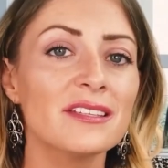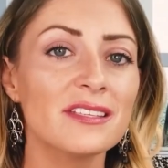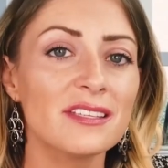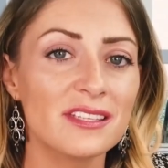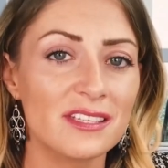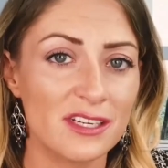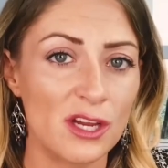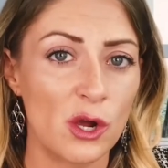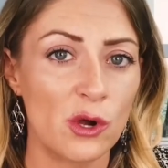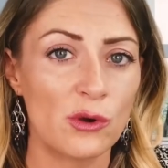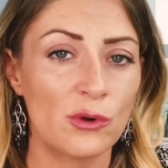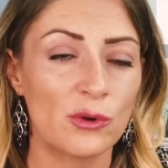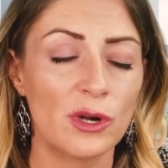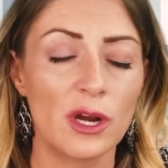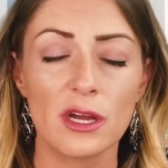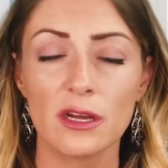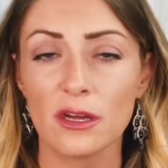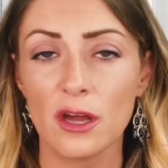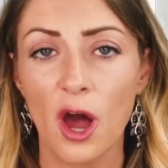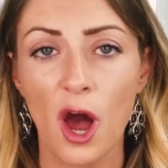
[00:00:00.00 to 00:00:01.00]
in
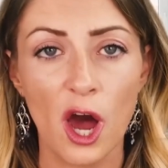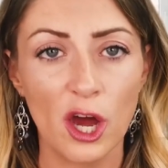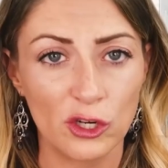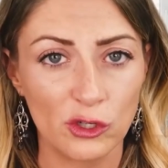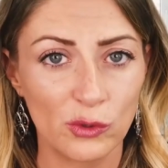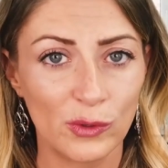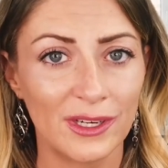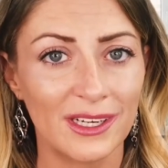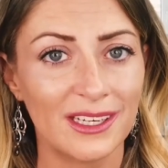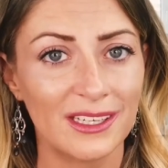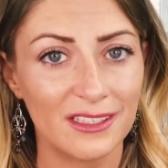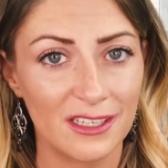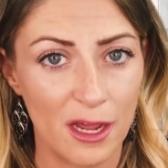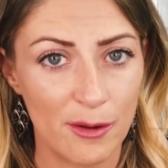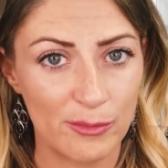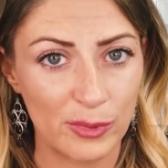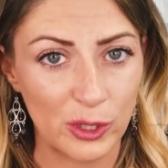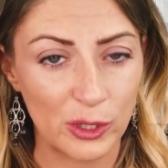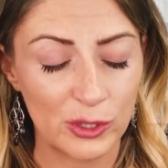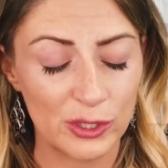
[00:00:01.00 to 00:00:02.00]
stone concrete
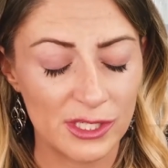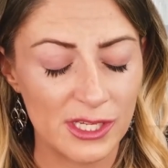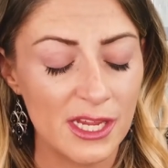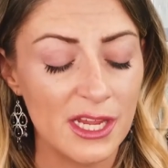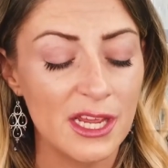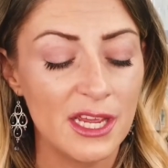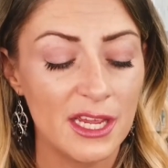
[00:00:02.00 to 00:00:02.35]
numbers.